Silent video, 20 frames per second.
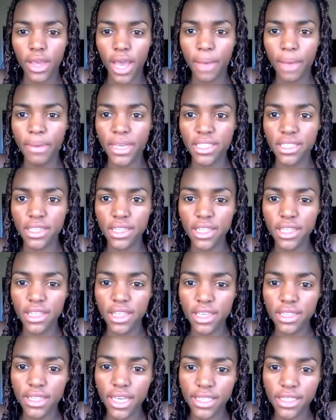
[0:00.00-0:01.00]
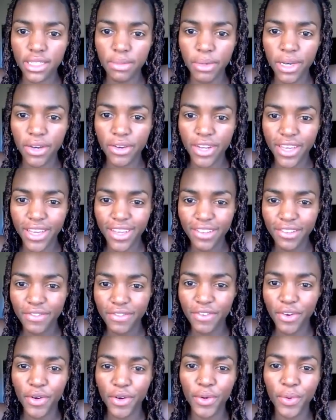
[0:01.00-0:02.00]
I basically think that's about it
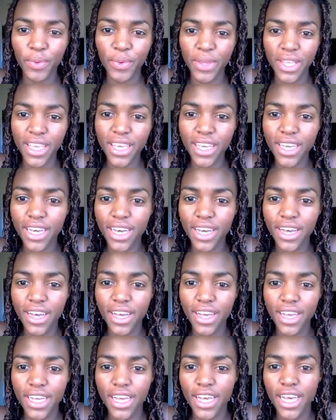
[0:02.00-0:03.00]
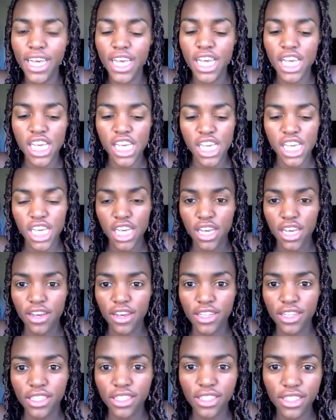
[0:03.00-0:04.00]
for week
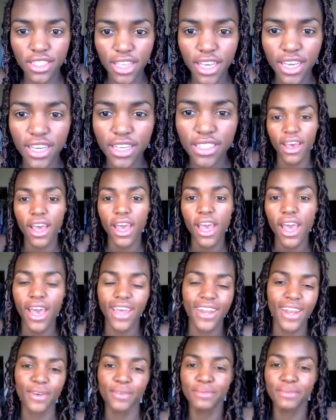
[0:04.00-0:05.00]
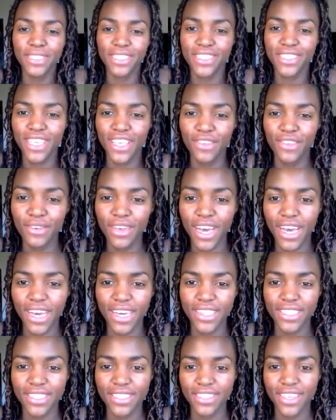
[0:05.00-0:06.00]
six. And I'll be seeing you
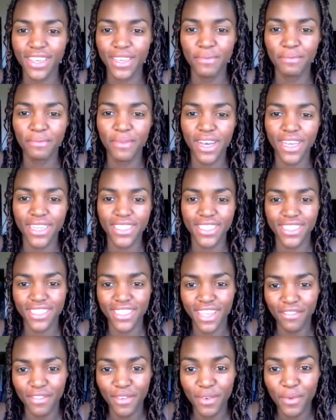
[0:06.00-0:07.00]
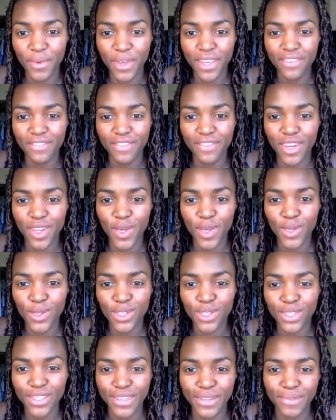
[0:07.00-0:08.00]
guys in my seven week video.
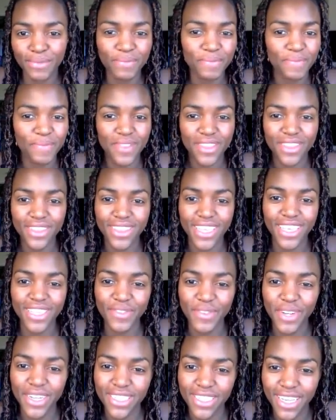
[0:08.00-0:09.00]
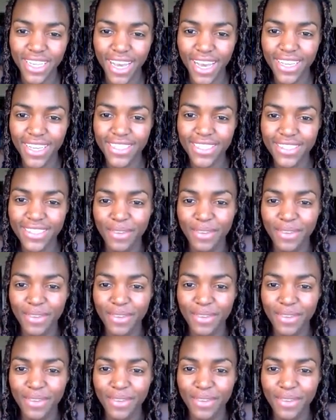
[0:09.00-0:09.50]
So thanks for watching, guys.